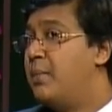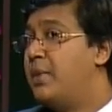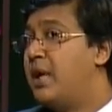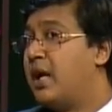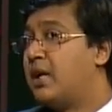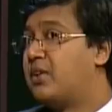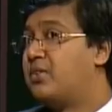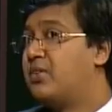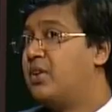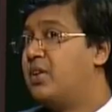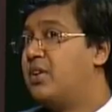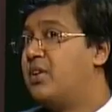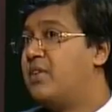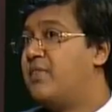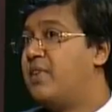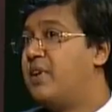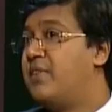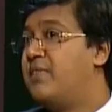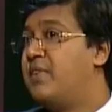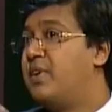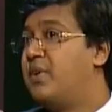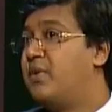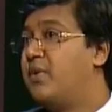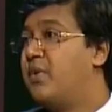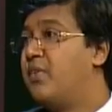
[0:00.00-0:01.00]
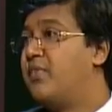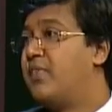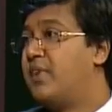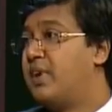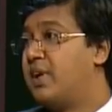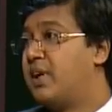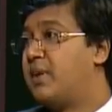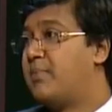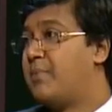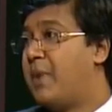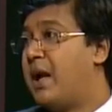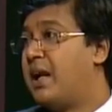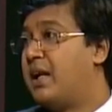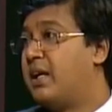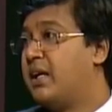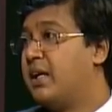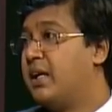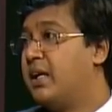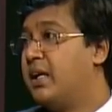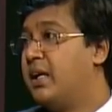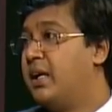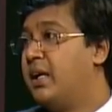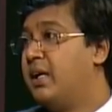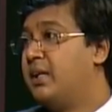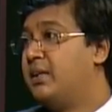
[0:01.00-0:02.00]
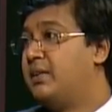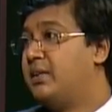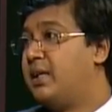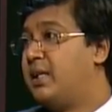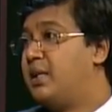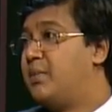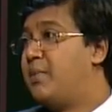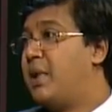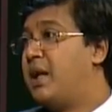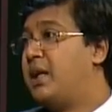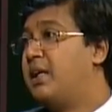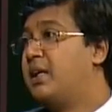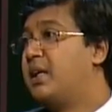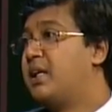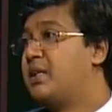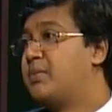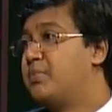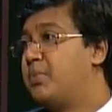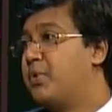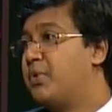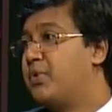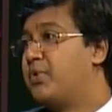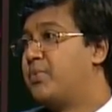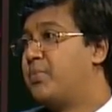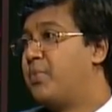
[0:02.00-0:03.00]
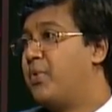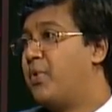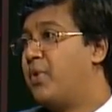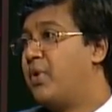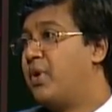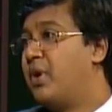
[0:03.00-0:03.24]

We actually know when we go for a matter, and the matter gets postponed,